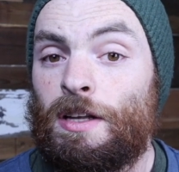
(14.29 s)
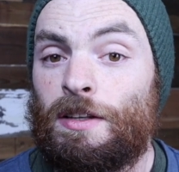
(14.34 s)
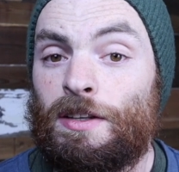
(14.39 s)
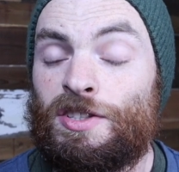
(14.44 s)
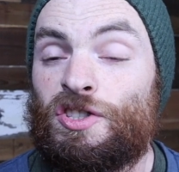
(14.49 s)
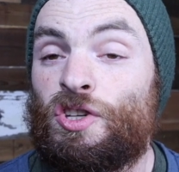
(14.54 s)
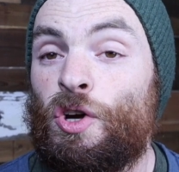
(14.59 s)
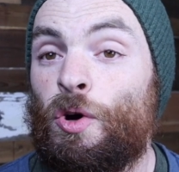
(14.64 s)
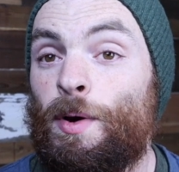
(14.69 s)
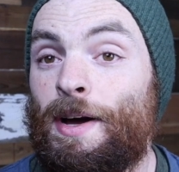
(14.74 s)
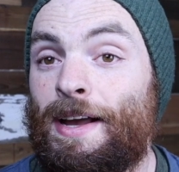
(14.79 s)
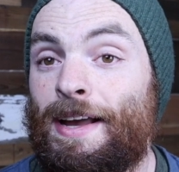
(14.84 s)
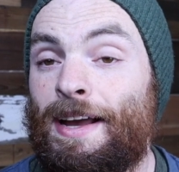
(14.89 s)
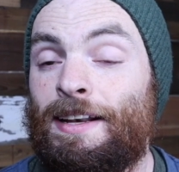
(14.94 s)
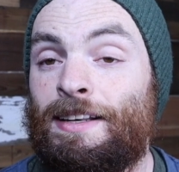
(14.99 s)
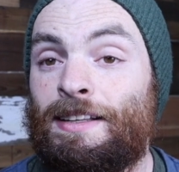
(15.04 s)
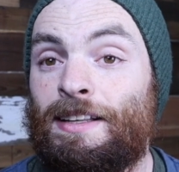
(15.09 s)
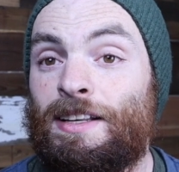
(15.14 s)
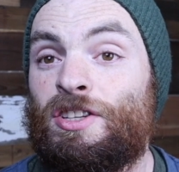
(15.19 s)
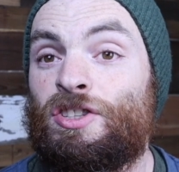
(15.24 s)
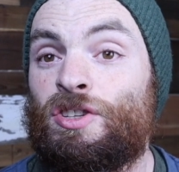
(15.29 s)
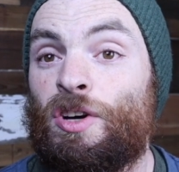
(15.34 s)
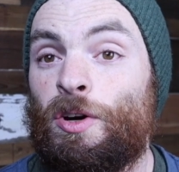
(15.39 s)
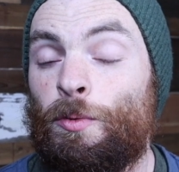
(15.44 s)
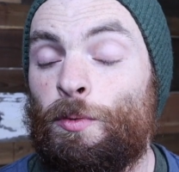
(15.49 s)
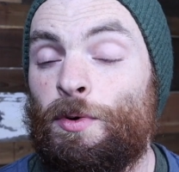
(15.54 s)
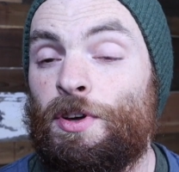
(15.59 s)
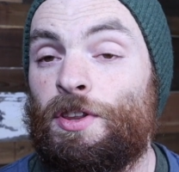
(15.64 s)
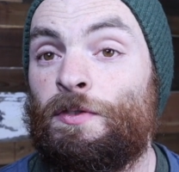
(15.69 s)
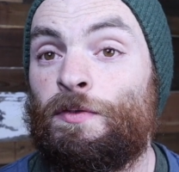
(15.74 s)
Let's go ahead and let's
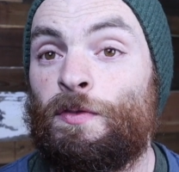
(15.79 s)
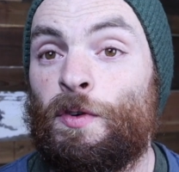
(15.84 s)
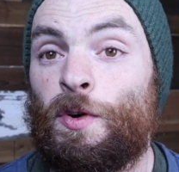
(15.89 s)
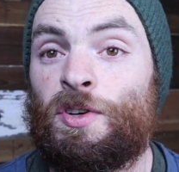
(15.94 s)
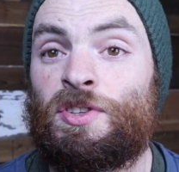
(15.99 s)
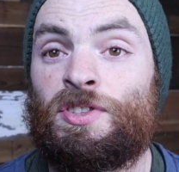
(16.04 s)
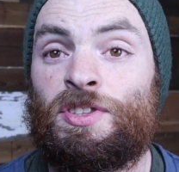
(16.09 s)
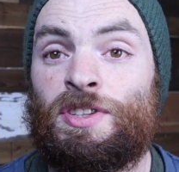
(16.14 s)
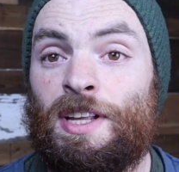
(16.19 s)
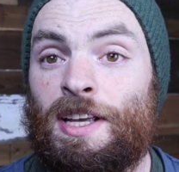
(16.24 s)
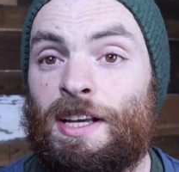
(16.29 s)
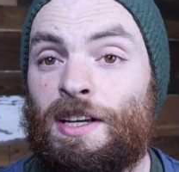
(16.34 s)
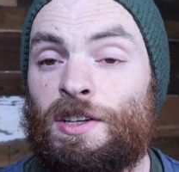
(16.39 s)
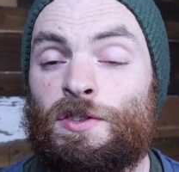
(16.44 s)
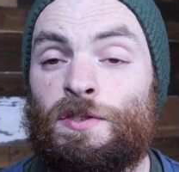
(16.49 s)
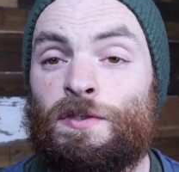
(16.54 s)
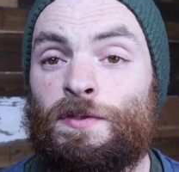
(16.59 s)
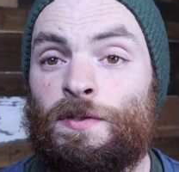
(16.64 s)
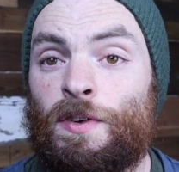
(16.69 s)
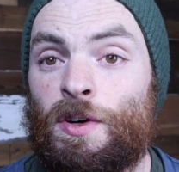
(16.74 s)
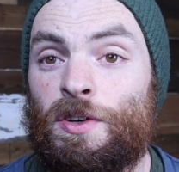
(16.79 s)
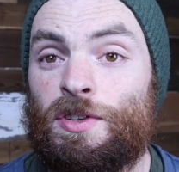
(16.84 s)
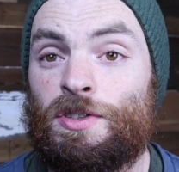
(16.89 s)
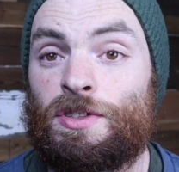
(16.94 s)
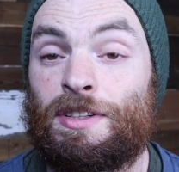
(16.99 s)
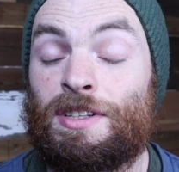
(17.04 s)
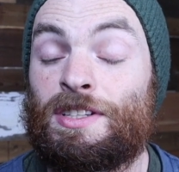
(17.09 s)
start with first things first.